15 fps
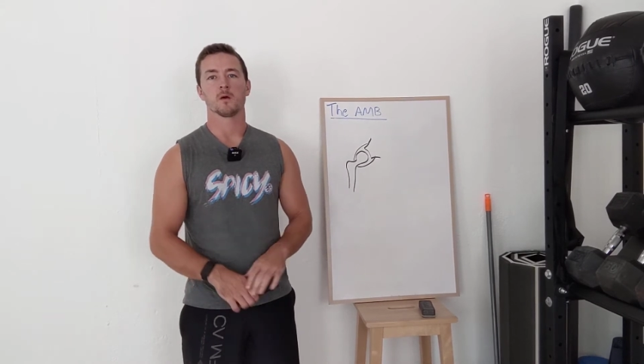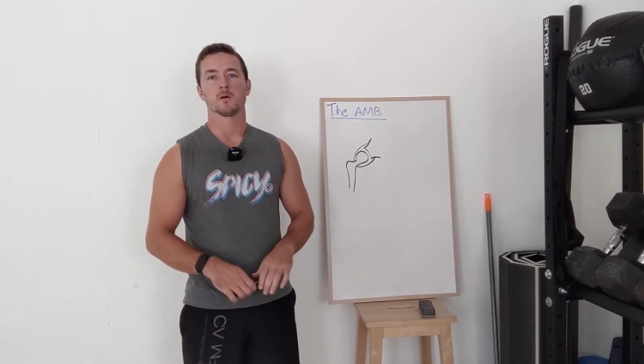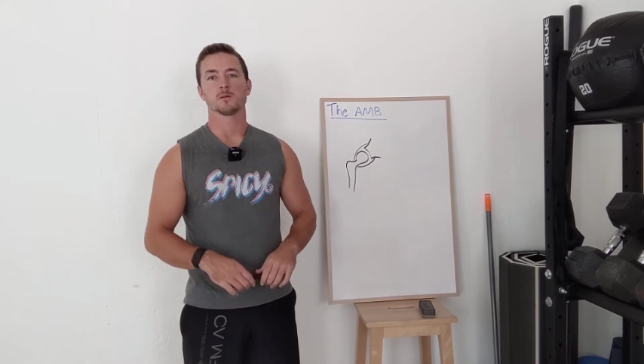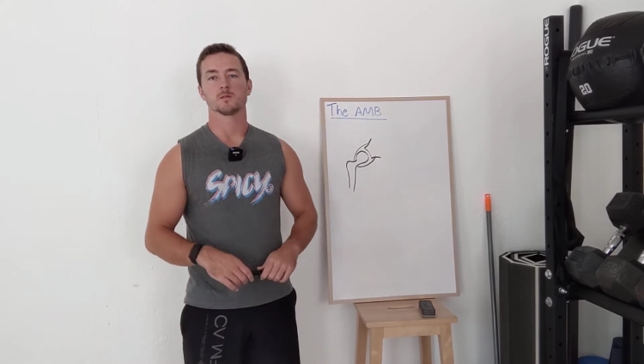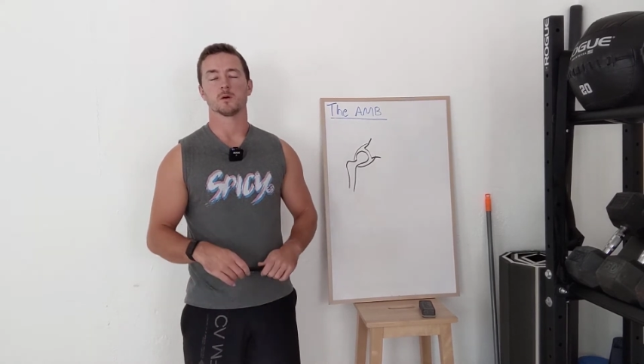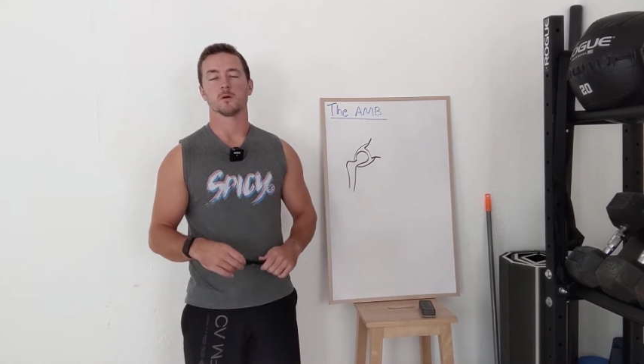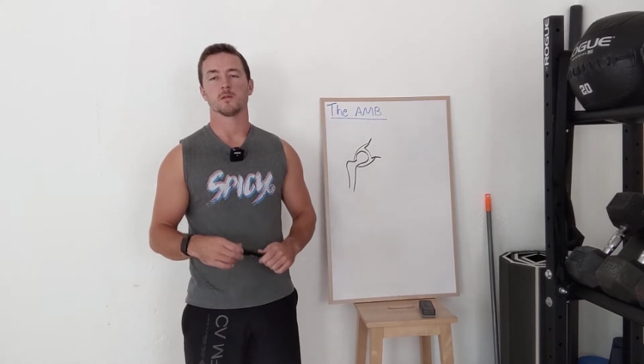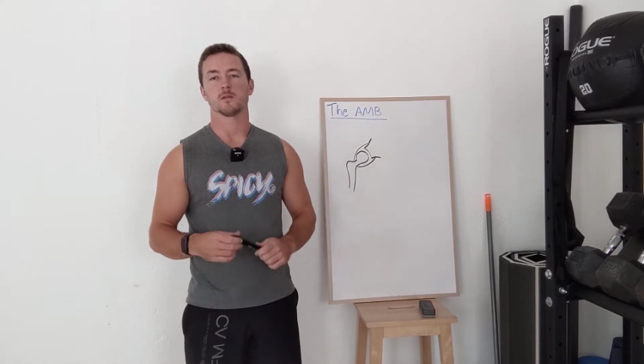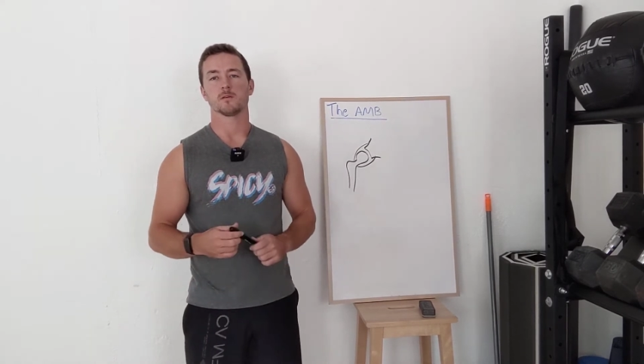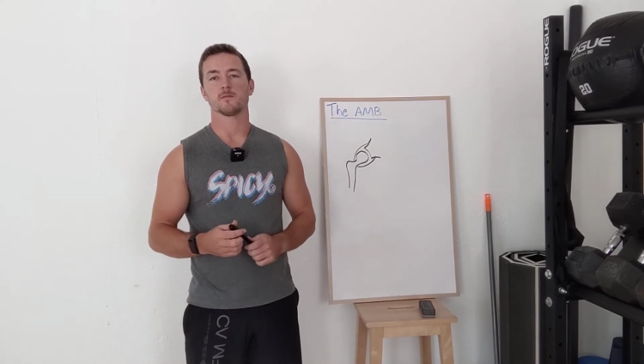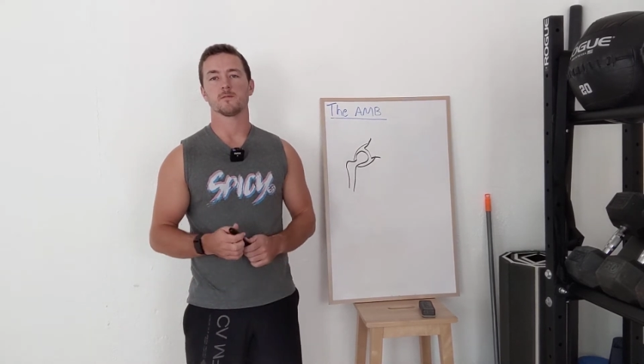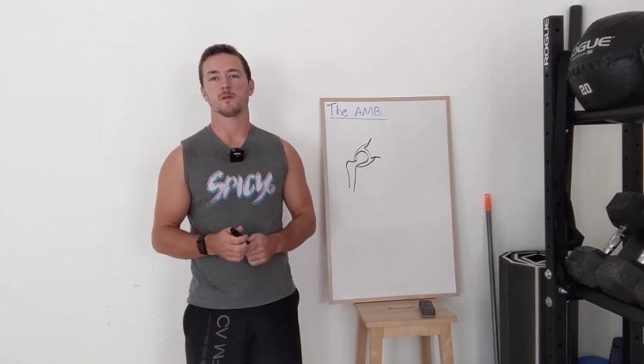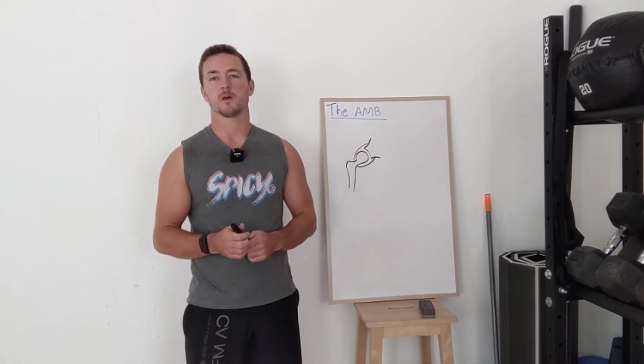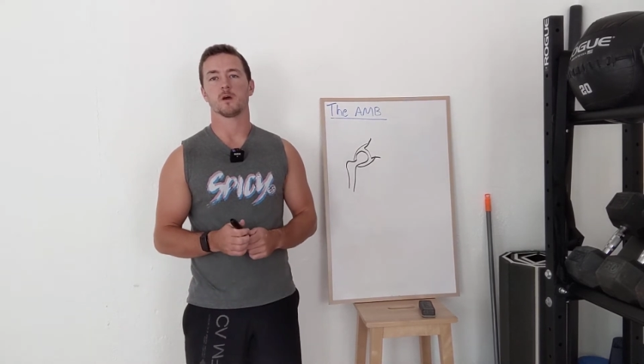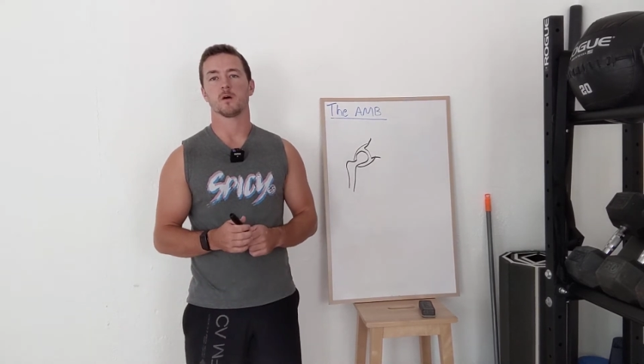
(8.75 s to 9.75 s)
So in this
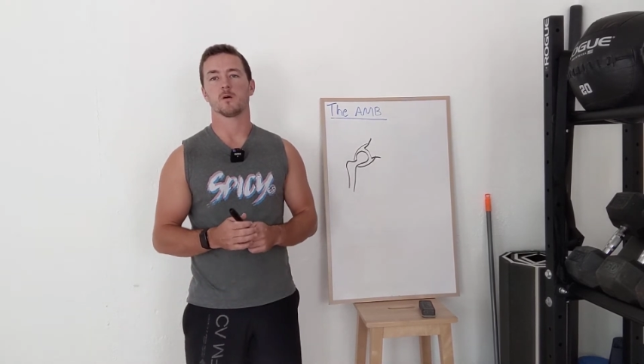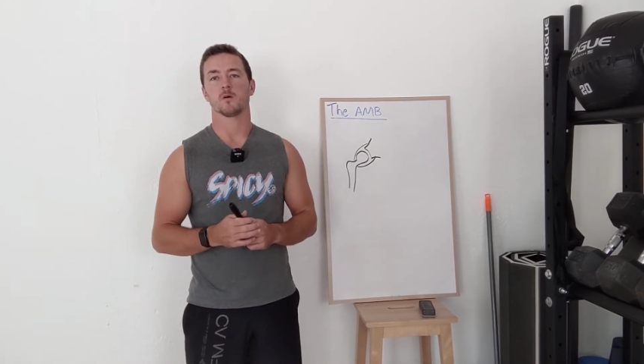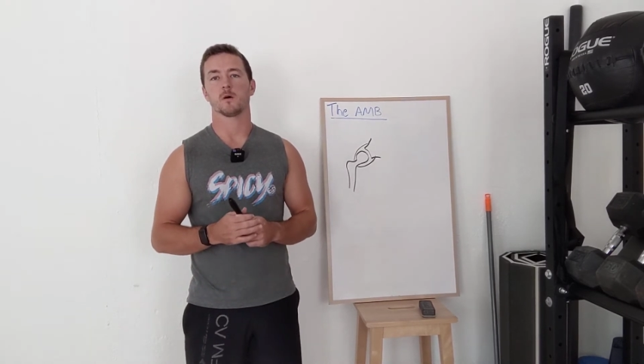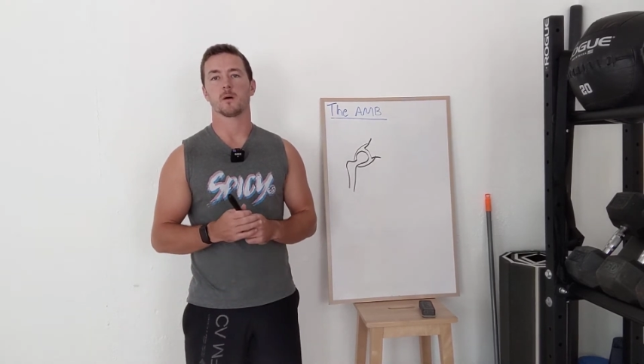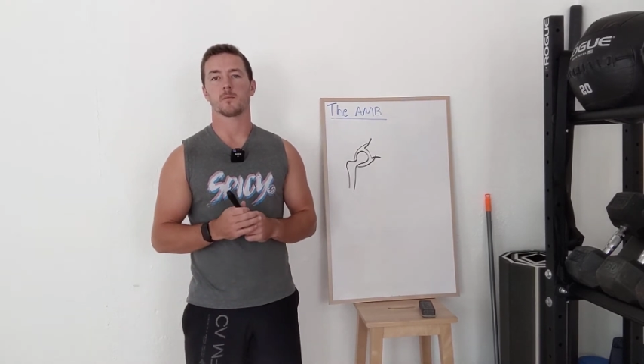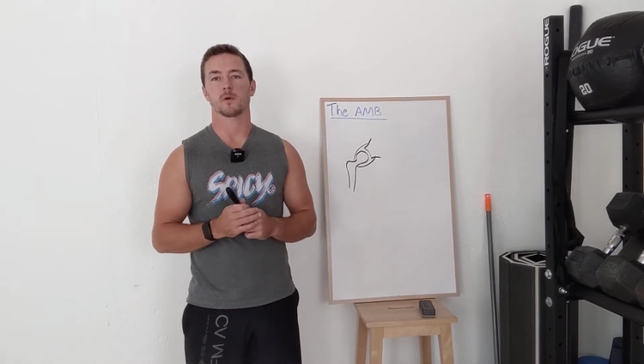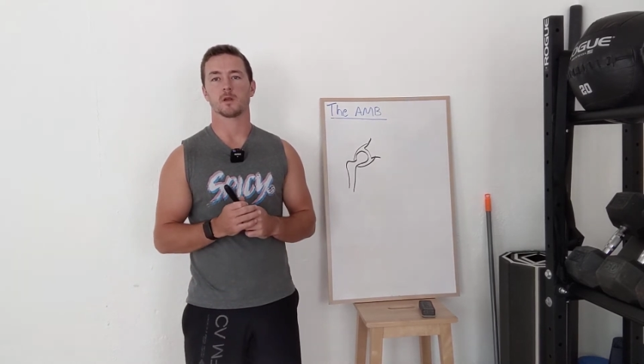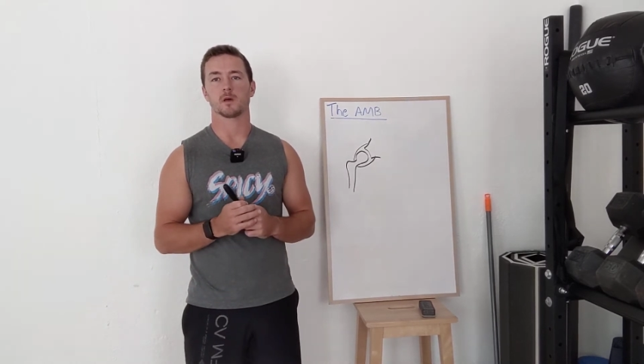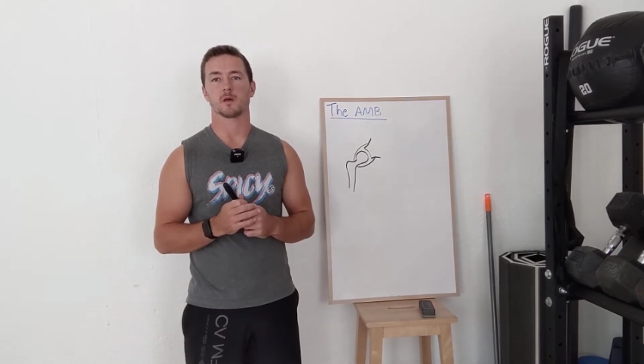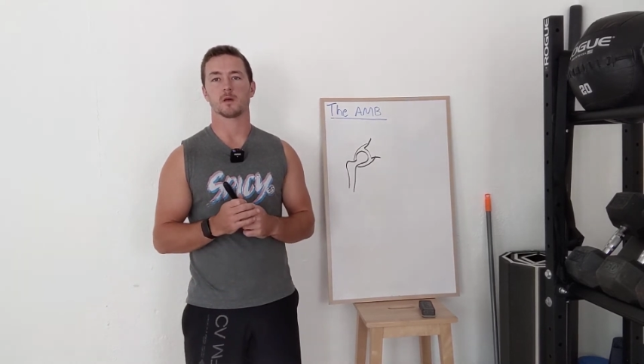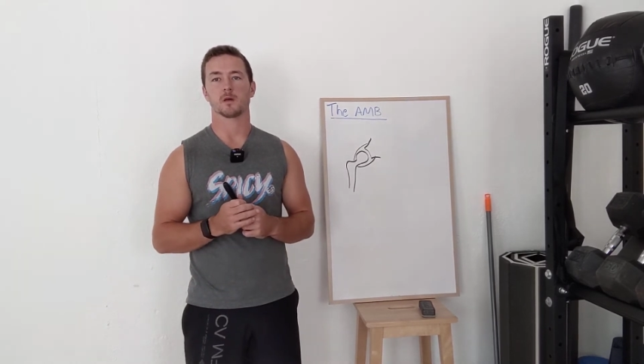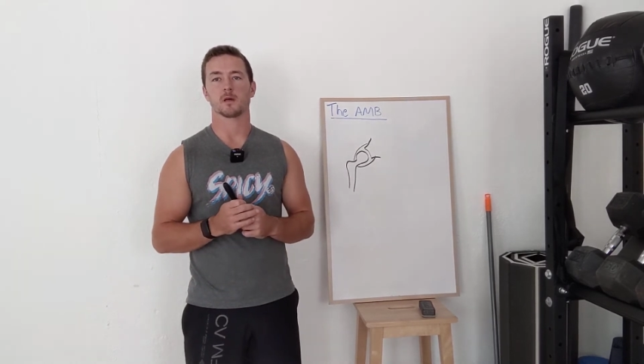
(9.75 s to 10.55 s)
video, I'm going to